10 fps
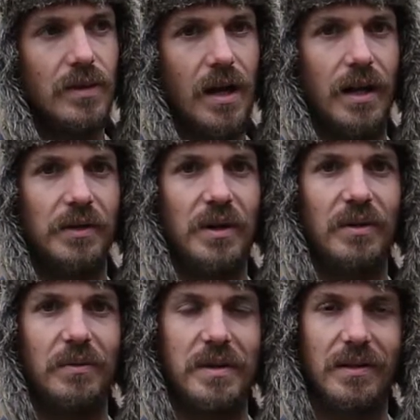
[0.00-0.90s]
I don't
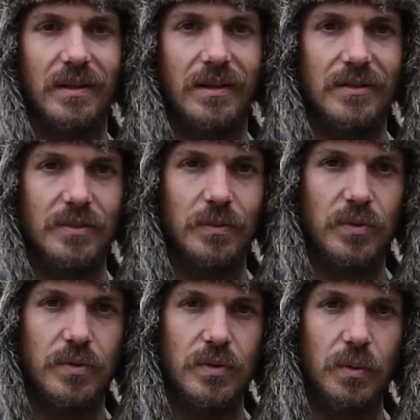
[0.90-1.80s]
know whether it's
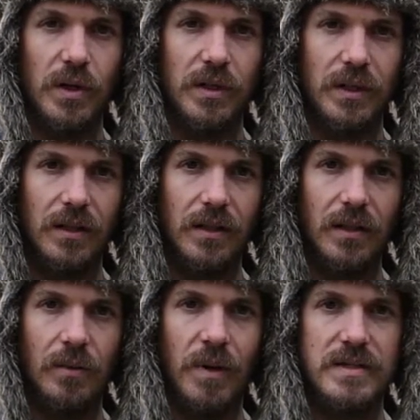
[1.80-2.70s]
through working
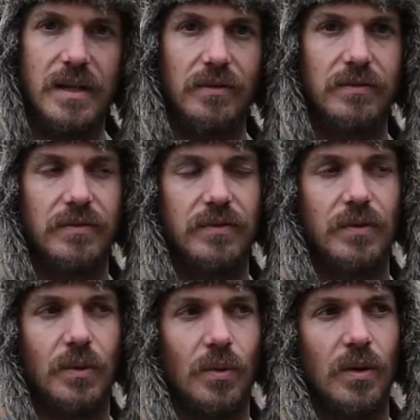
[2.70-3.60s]
on myself
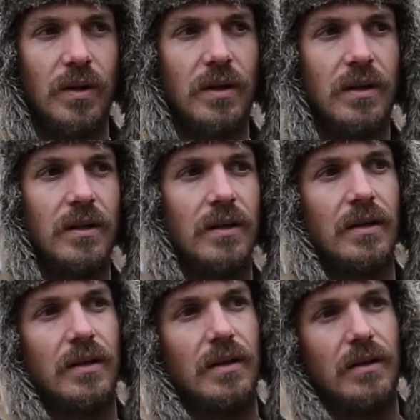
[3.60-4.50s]
or
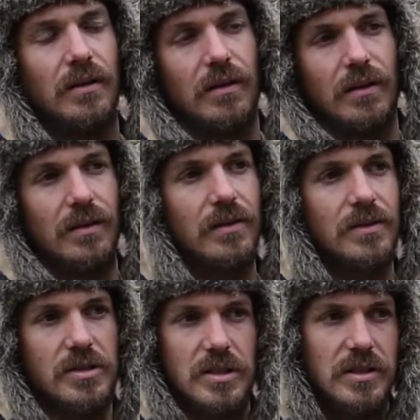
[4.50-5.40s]

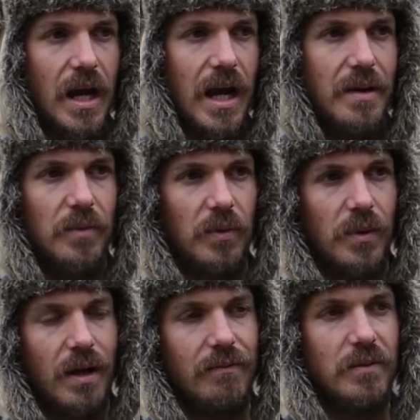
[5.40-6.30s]
just time or
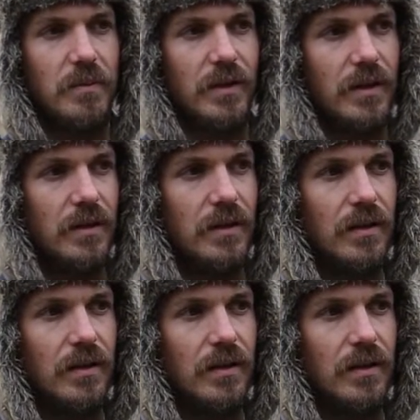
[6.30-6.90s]
whatever, but